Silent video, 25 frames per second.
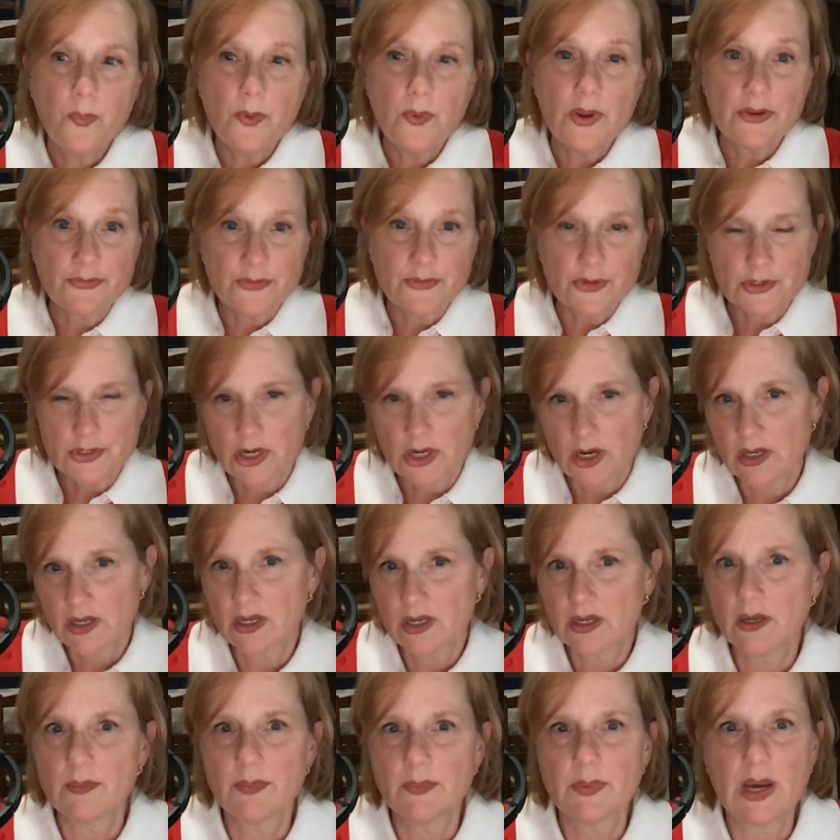If you're
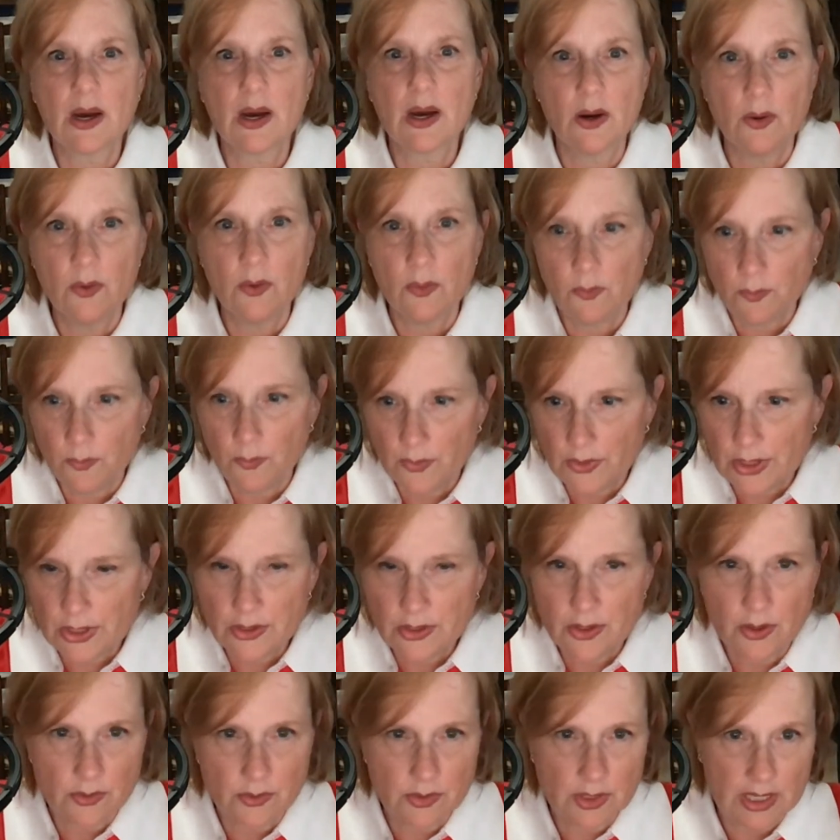talking about,
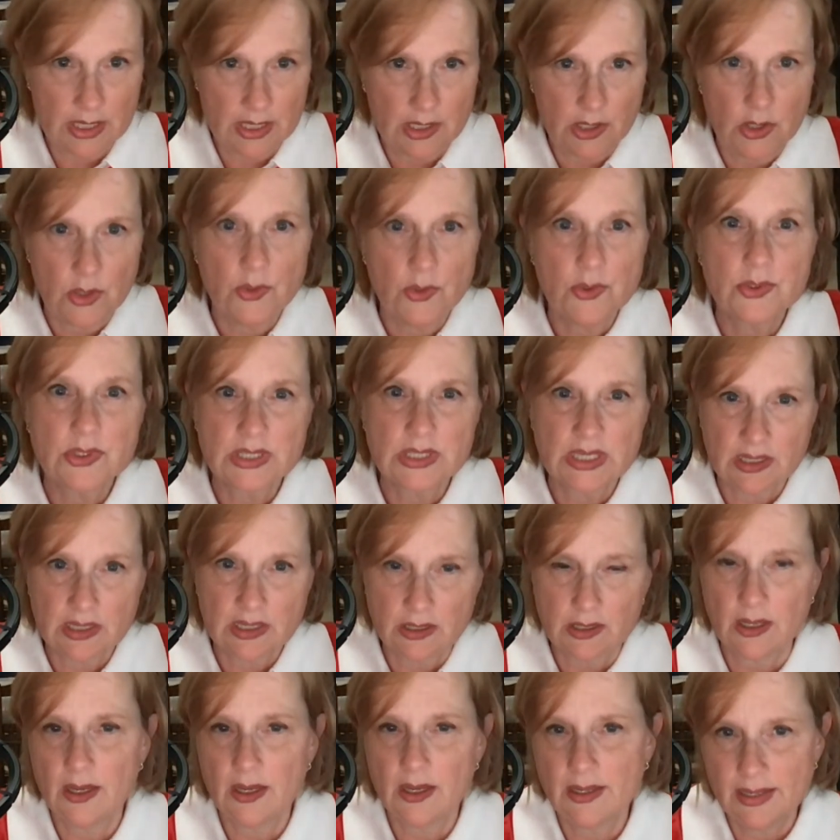like
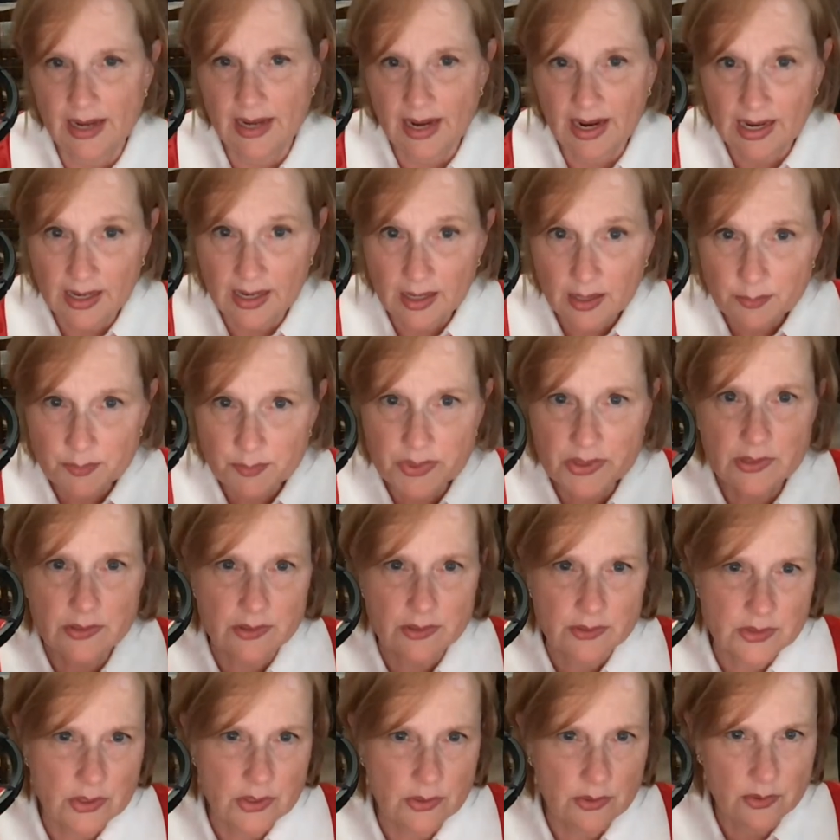using an app
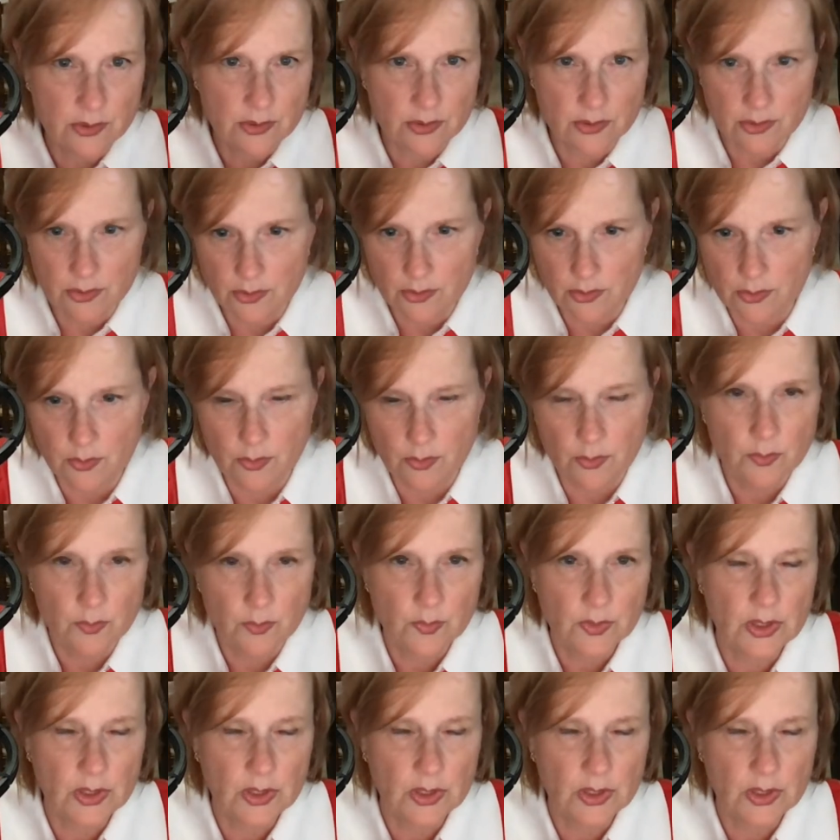to,